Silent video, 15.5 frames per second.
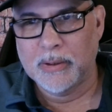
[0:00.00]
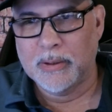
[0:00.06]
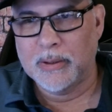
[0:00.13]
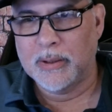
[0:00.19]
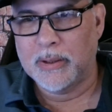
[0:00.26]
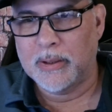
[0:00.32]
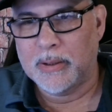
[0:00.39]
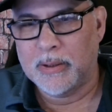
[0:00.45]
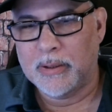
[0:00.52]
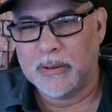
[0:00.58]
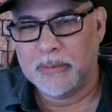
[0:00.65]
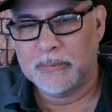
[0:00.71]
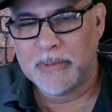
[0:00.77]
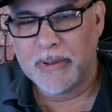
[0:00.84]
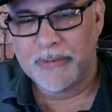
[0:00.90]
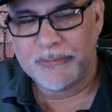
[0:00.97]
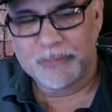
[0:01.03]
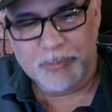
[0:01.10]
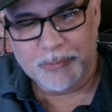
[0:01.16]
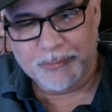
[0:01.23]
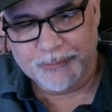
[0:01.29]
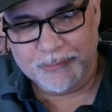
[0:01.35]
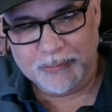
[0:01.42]
nice
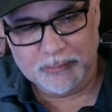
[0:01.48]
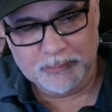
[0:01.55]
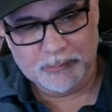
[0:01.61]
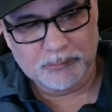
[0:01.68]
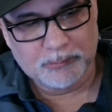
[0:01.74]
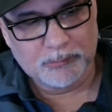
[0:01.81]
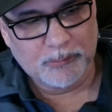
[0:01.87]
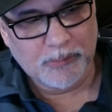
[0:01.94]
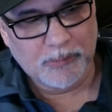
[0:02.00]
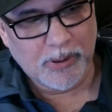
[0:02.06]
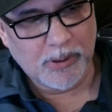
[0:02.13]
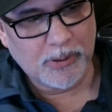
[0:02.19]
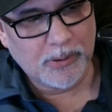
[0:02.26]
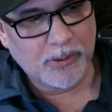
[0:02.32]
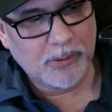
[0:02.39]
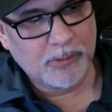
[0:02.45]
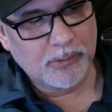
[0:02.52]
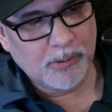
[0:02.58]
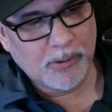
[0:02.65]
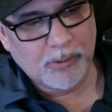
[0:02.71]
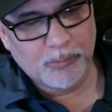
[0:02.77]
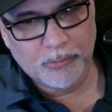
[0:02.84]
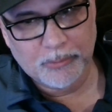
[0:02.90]
person, and I
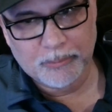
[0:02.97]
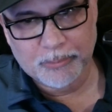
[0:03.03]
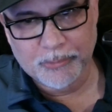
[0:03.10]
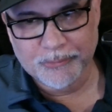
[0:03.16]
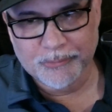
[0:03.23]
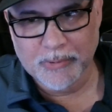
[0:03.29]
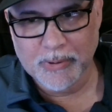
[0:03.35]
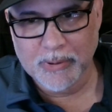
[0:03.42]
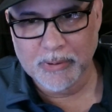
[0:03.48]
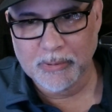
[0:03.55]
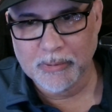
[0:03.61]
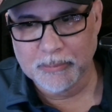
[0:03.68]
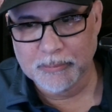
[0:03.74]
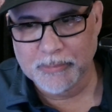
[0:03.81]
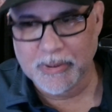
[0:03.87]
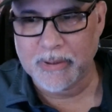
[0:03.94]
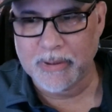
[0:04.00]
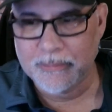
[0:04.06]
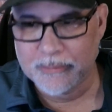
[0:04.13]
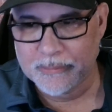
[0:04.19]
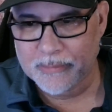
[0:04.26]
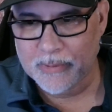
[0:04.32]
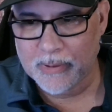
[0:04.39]
really appreciate him taking the
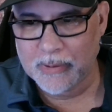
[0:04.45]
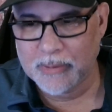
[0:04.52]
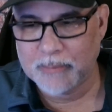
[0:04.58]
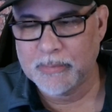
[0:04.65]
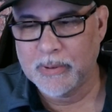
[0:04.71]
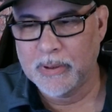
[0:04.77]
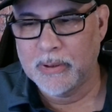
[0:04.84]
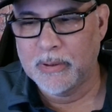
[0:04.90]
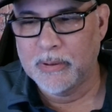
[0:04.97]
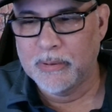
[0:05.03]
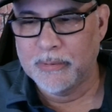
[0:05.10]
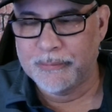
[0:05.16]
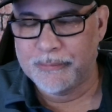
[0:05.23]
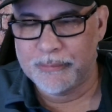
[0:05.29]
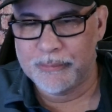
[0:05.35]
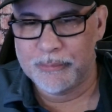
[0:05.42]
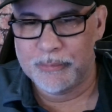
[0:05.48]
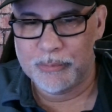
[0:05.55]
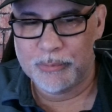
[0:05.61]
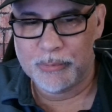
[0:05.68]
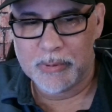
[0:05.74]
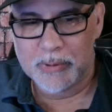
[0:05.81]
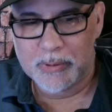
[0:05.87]
time
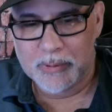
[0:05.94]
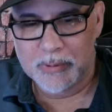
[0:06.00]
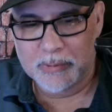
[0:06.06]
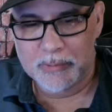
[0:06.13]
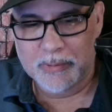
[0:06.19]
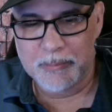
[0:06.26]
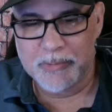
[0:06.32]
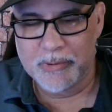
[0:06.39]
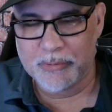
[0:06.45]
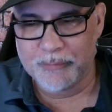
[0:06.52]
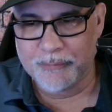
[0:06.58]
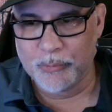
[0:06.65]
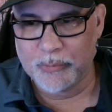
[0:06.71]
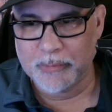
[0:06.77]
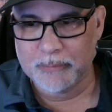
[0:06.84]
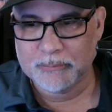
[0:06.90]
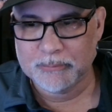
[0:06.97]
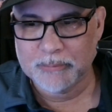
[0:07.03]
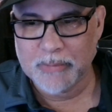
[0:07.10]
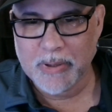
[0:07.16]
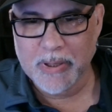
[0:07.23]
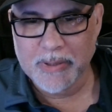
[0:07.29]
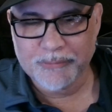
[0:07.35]
to let me interview him. All
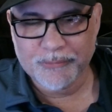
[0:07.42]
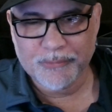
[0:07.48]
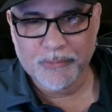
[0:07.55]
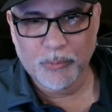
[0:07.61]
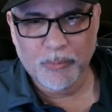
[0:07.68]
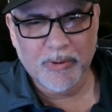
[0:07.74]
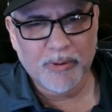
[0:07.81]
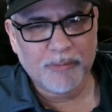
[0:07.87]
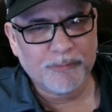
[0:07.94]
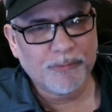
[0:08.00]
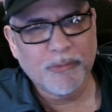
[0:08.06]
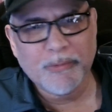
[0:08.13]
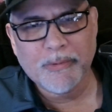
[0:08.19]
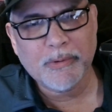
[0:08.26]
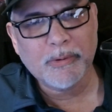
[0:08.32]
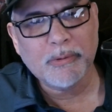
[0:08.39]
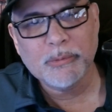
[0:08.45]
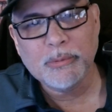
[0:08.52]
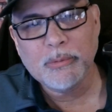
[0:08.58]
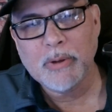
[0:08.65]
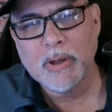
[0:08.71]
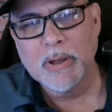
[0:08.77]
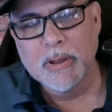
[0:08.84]
right, so without further
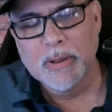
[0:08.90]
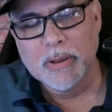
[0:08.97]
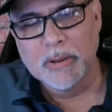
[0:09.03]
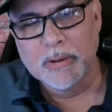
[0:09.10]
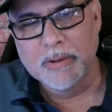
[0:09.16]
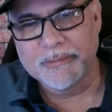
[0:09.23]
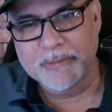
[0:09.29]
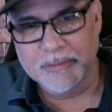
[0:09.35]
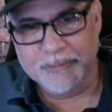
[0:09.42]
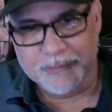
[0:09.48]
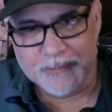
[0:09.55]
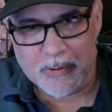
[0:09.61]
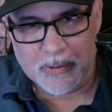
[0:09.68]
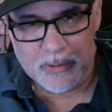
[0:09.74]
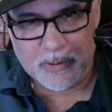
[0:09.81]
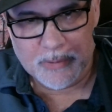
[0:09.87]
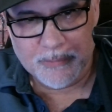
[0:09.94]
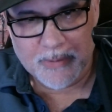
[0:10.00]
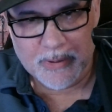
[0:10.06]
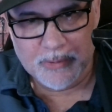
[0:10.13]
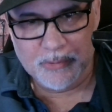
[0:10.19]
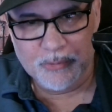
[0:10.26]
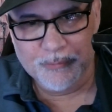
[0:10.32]
ado, let's get started on that
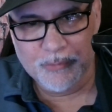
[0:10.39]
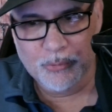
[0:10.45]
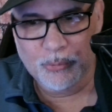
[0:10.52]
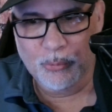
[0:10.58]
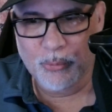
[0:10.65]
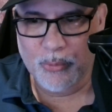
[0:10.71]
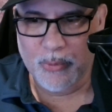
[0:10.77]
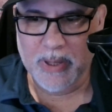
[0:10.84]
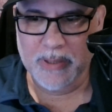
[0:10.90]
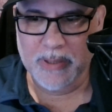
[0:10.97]
interview right